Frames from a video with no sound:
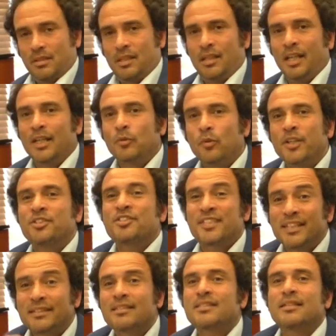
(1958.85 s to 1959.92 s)
in which
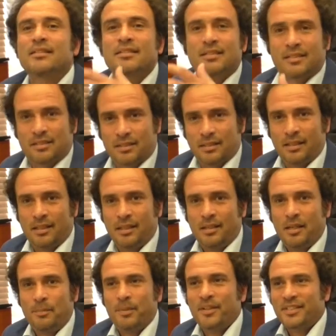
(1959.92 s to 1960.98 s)
citizens
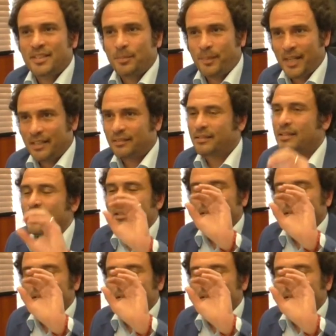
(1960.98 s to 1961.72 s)
participate.